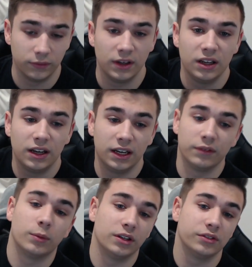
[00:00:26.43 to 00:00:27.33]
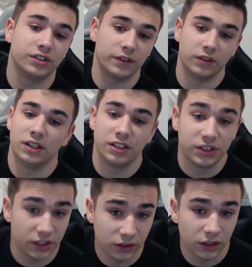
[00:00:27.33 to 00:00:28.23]
and if Windows 7 is
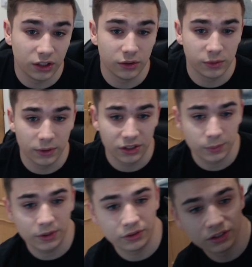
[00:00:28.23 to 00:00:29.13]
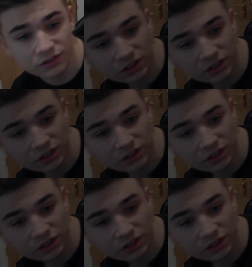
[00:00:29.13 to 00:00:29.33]
still a usable experience.